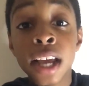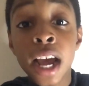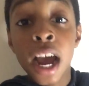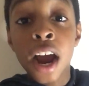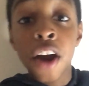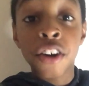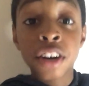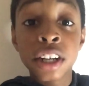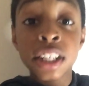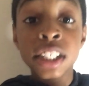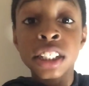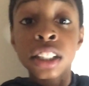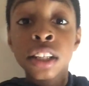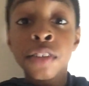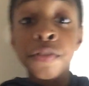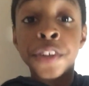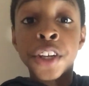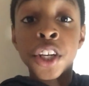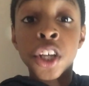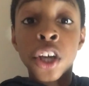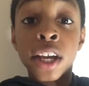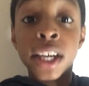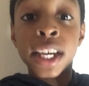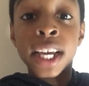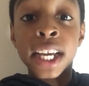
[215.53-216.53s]
I released a
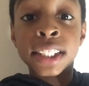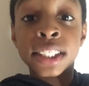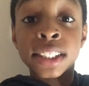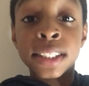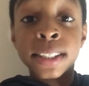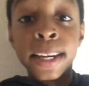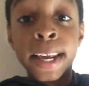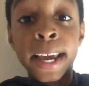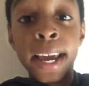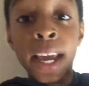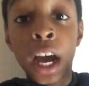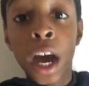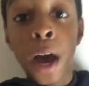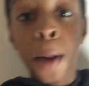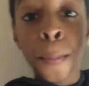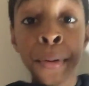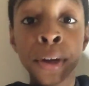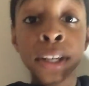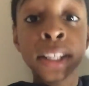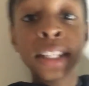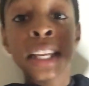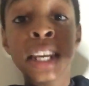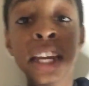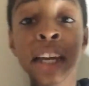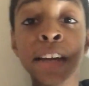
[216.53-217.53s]
video yesterday. I'll
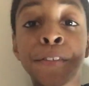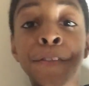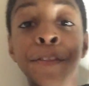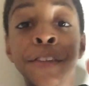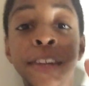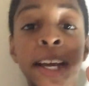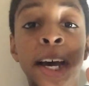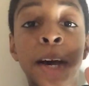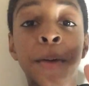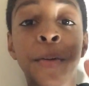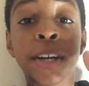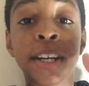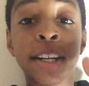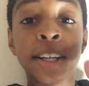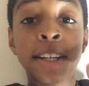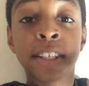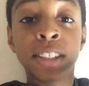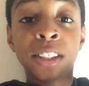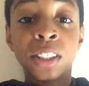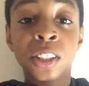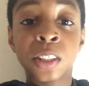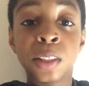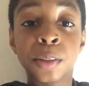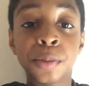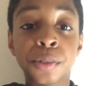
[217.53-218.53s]
put the link for that one in the
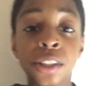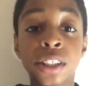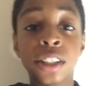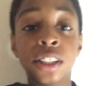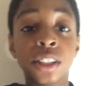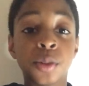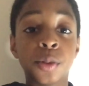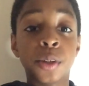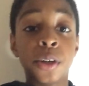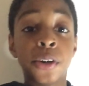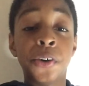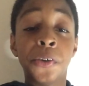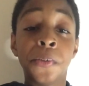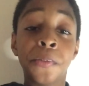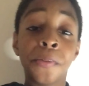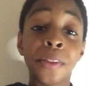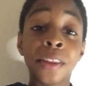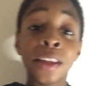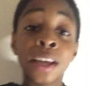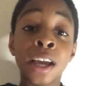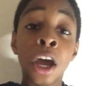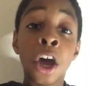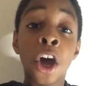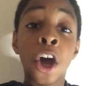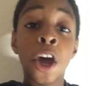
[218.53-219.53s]
description as well.
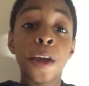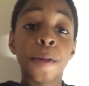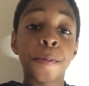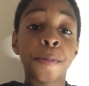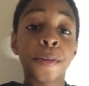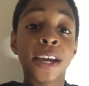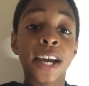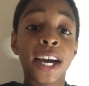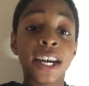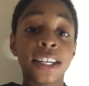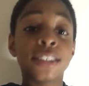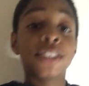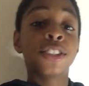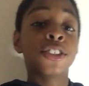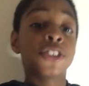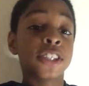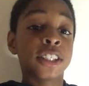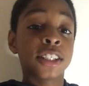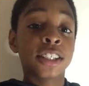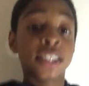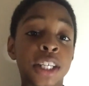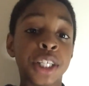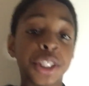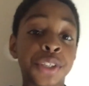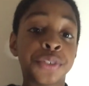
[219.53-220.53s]
Hope you guys enjoyed
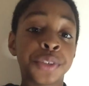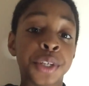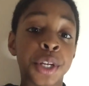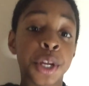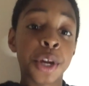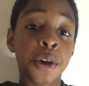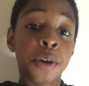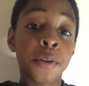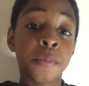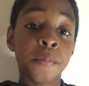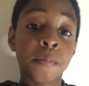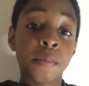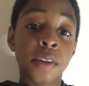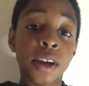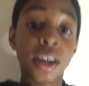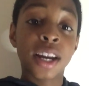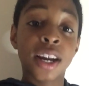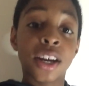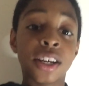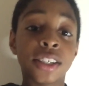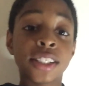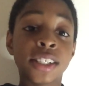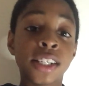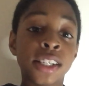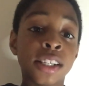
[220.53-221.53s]
today's video, and
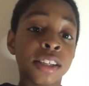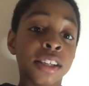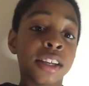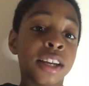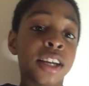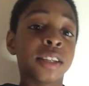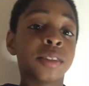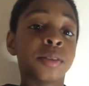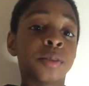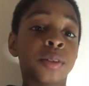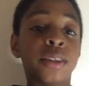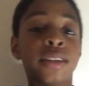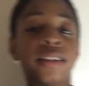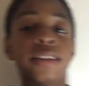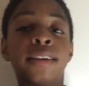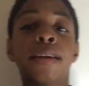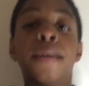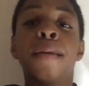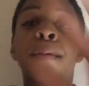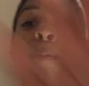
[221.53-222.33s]
I'll see you in the next one.